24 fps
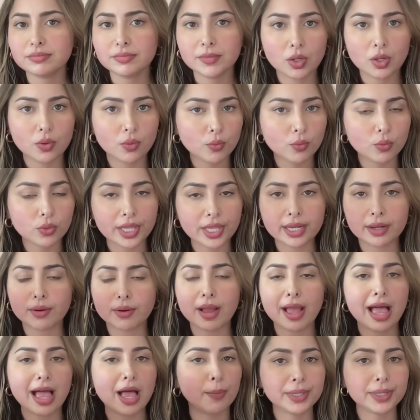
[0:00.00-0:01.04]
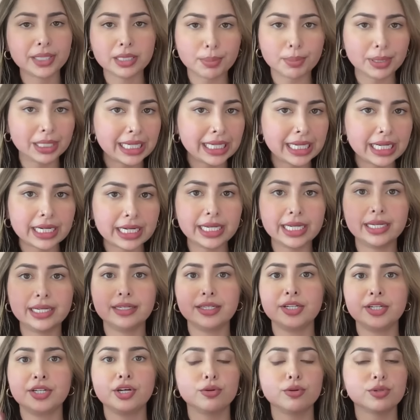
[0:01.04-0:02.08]
Mm. like helping the planet, you
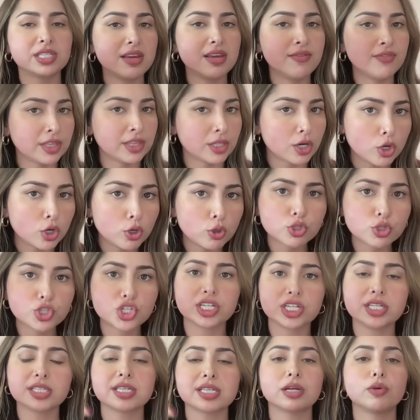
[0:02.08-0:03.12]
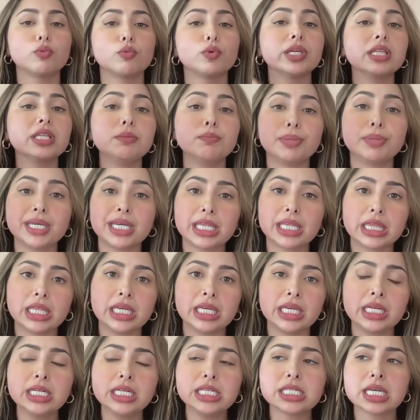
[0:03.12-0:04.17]
know, saving the oceans, mm-hmm. like really big
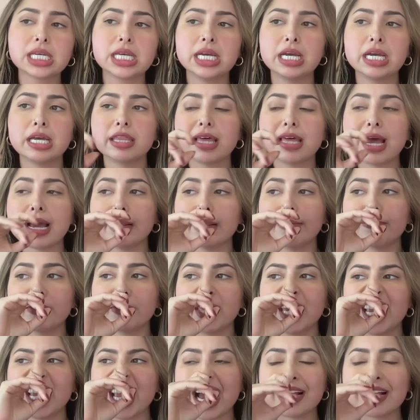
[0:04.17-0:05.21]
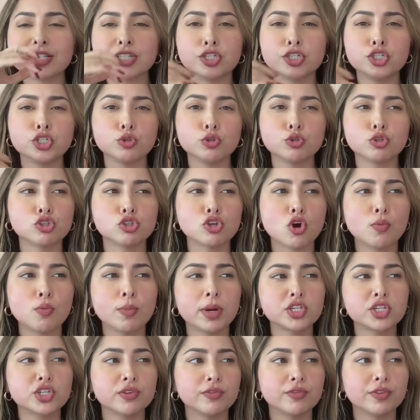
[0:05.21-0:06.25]
things that if they had to do so much
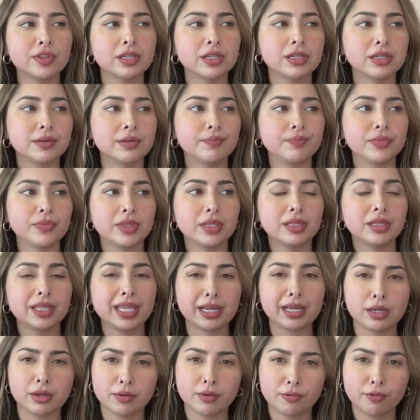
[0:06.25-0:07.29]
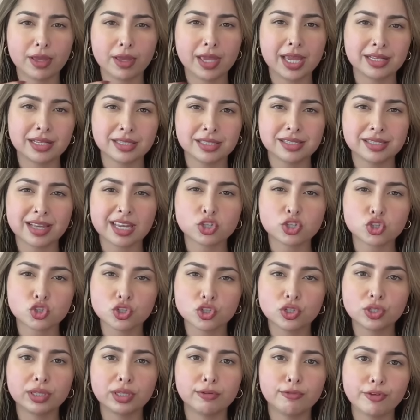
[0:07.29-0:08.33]
of the like ancestral
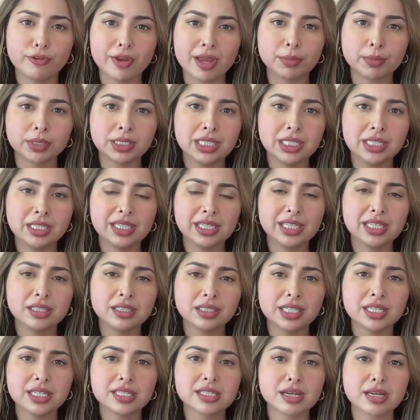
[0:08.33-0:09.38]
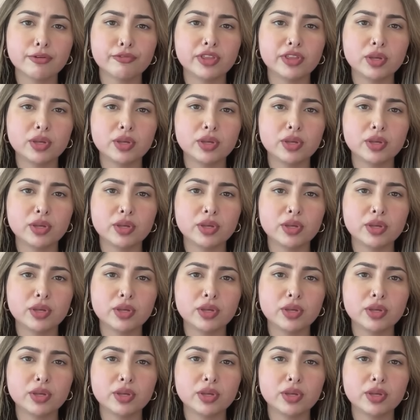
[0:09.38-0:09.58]
and family healing stuff, they